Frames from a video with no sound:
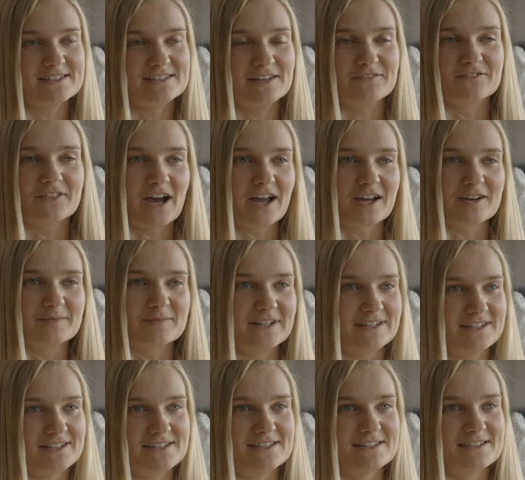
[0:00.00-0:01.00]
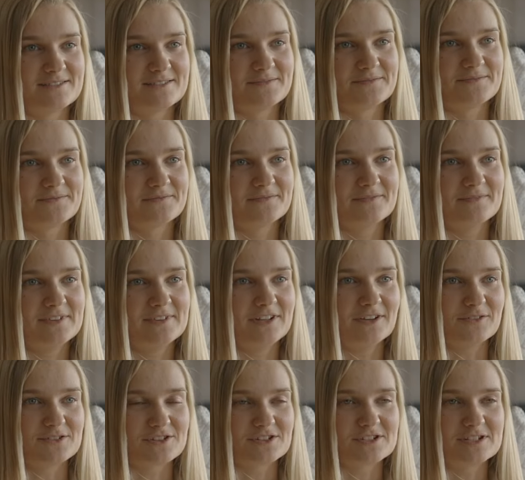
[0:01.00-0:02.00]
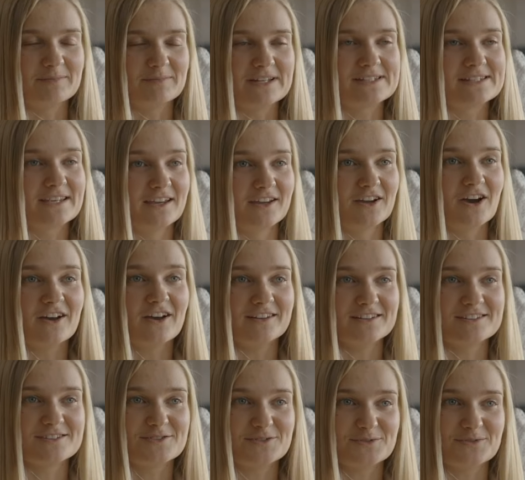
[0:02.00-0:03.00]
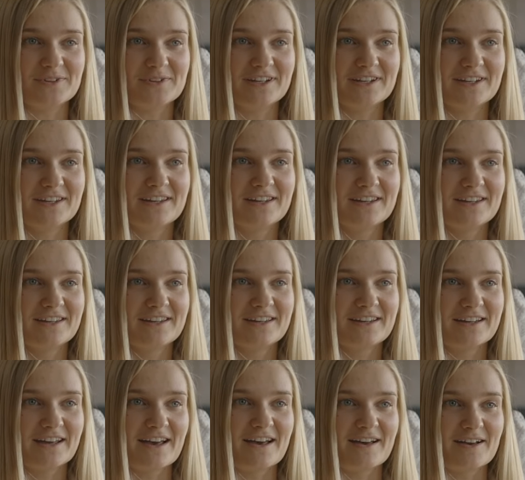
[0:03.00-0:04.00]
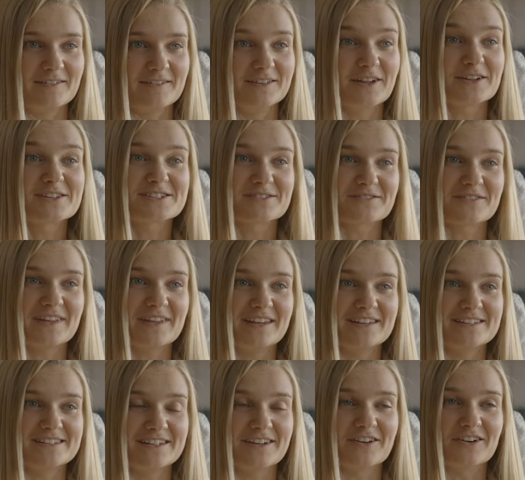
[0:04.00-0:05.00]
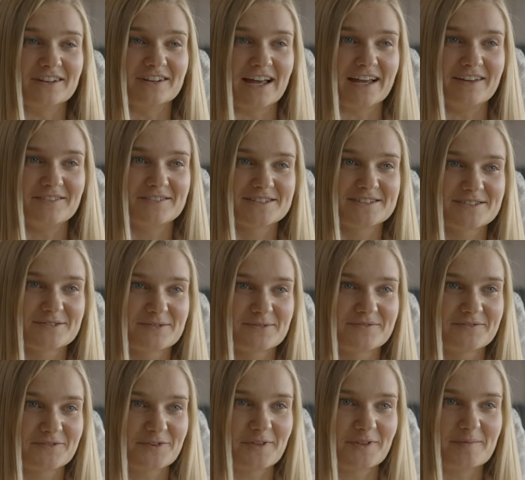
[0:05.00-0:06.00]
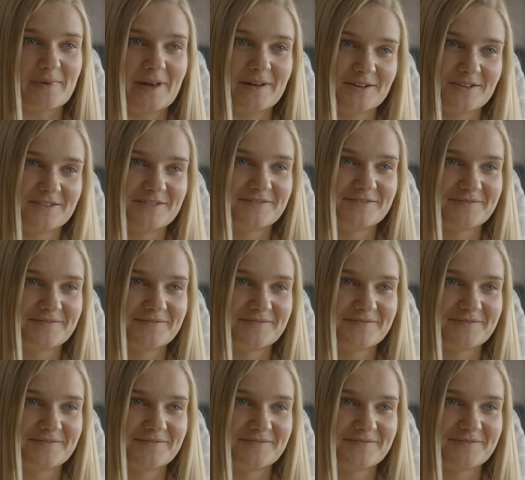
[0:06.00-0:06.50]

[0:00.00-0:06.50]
the environment is, such a blessing, and God is doing lots of things in our lives for the better.